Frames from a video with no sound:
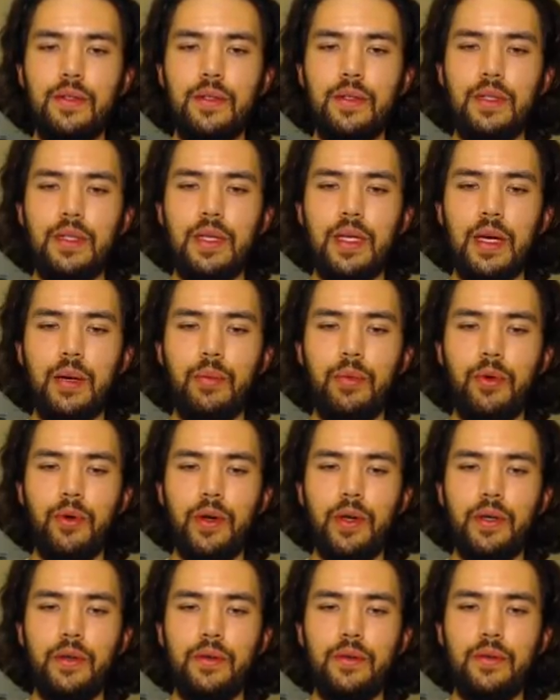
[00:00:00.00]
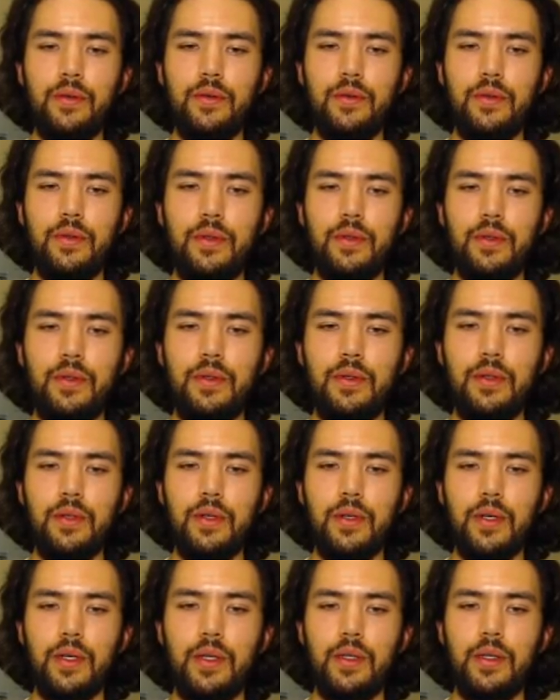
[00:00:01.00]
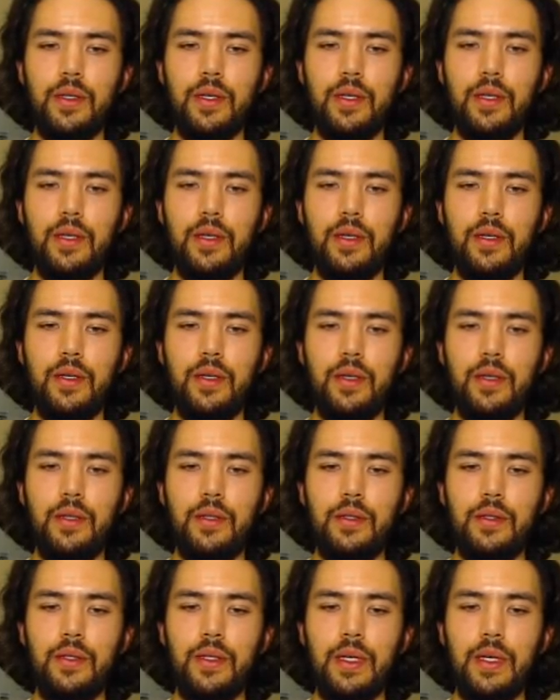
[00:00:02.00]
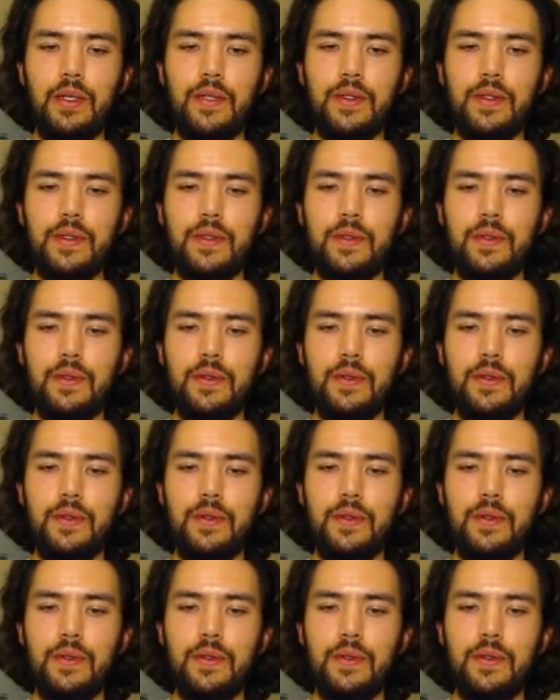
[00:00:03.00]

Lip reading: Yeah, boy. Alright, and yes.